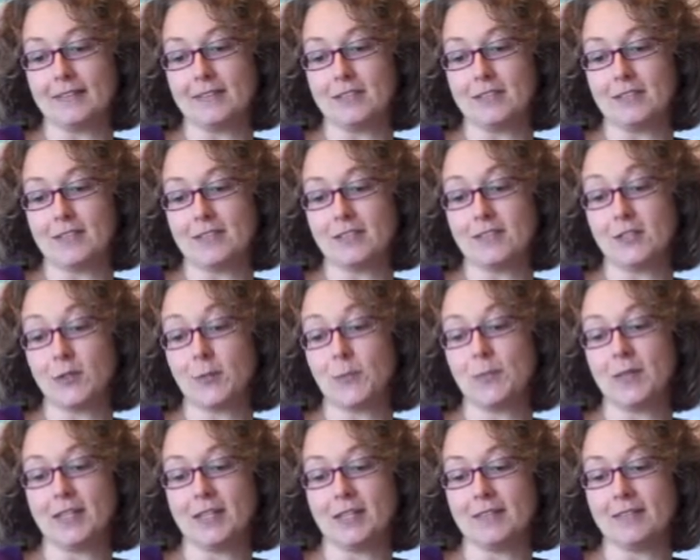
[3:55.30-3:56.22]
it took
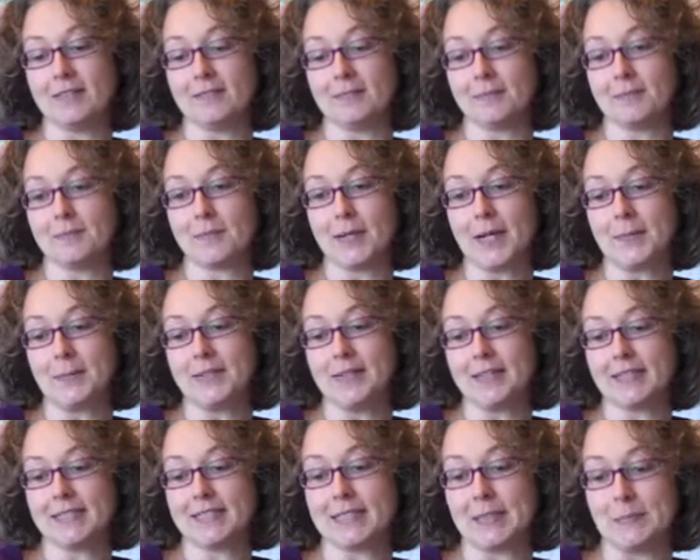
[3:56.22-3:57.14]
me probably
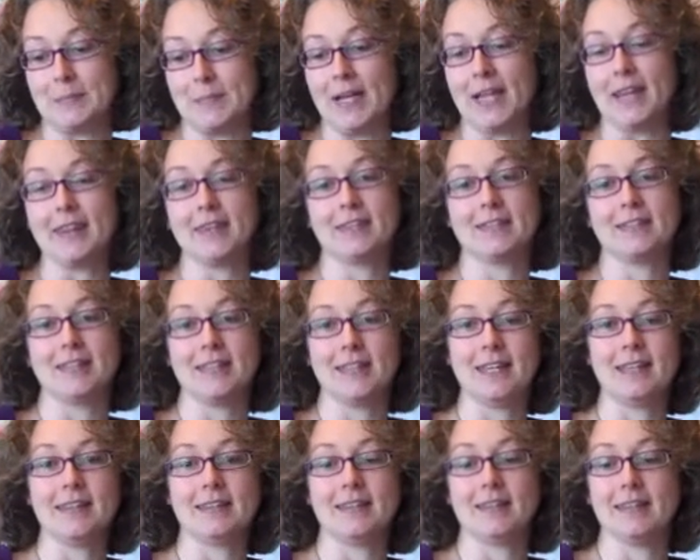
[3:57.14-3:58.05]
at least a month to
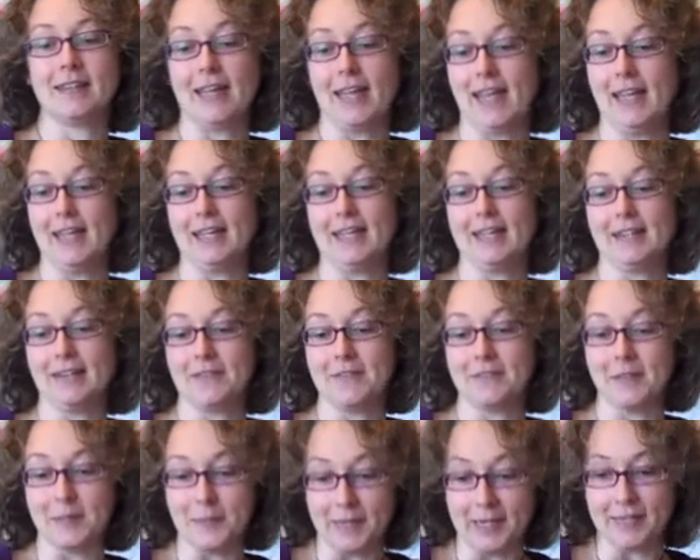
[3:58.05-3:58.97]
get the hang
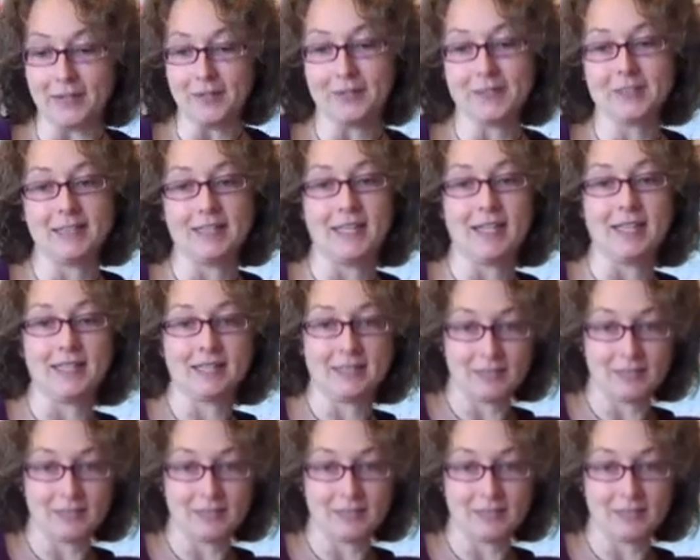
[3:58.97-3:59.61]
of the pedal to like